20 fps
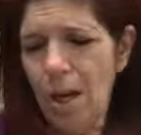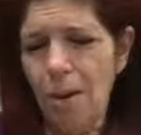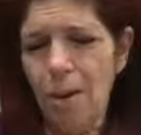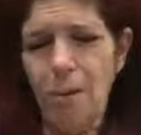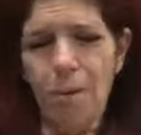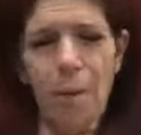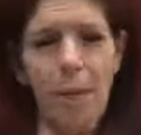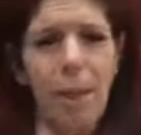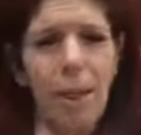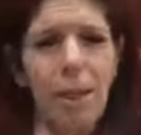
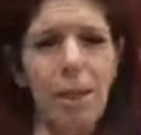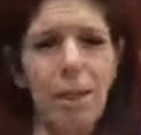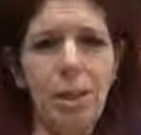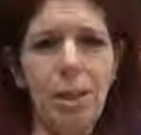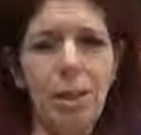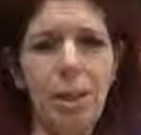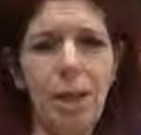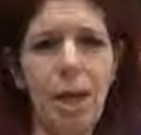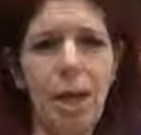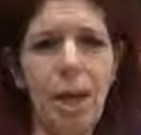But I could
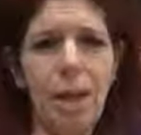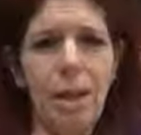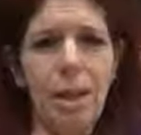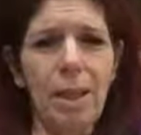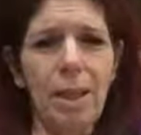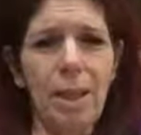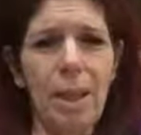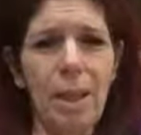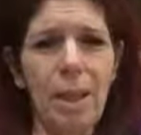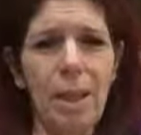have
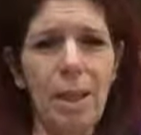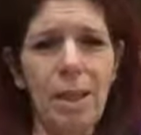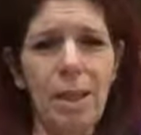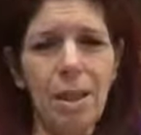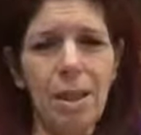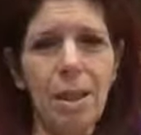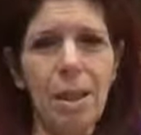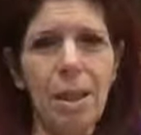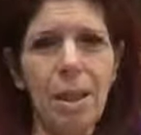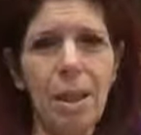died
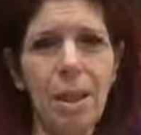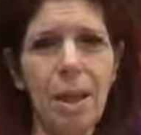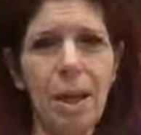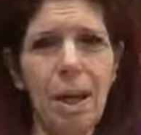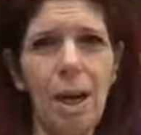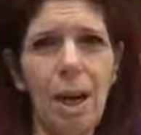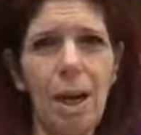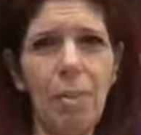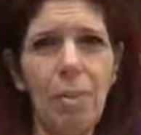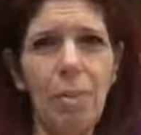then.
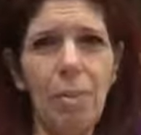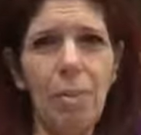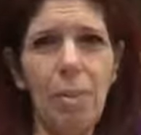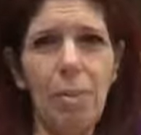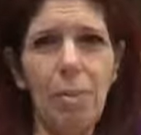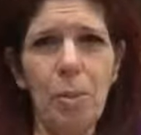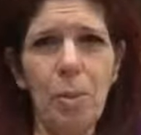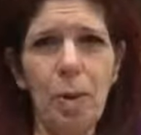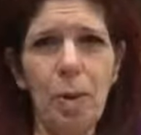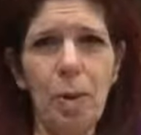I
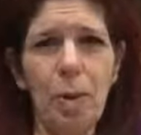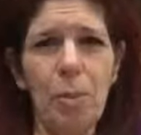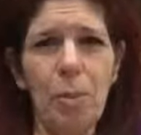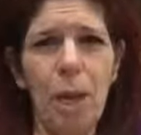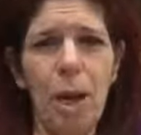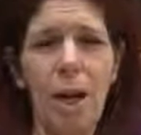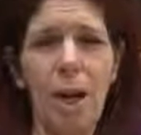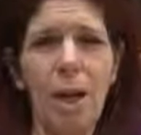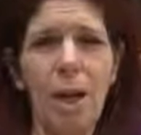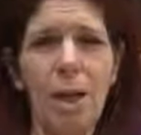remember in
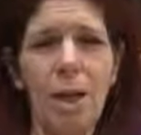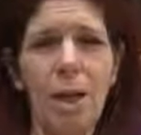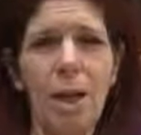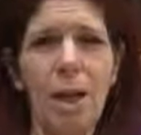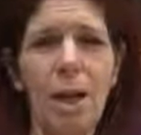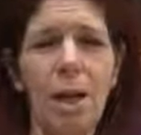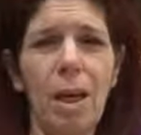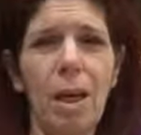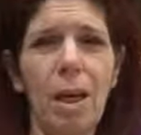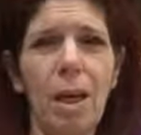Kauai,
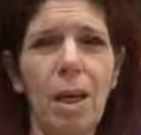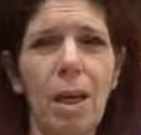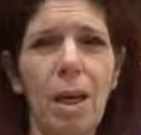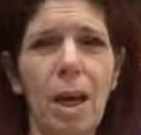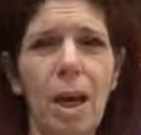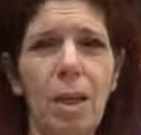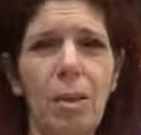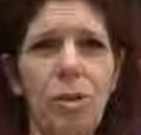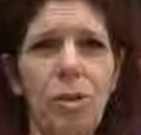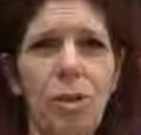
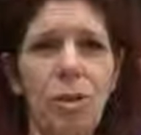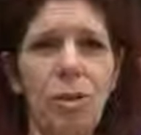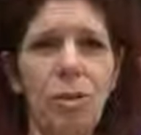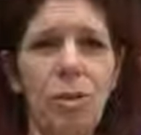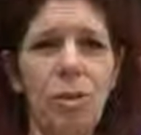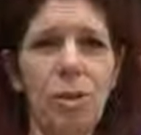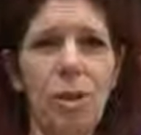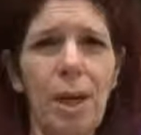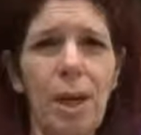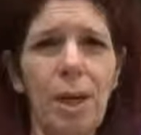I
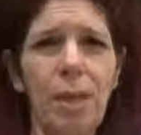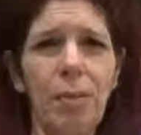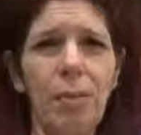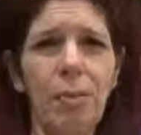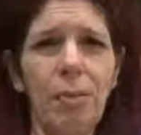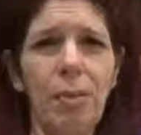chose life.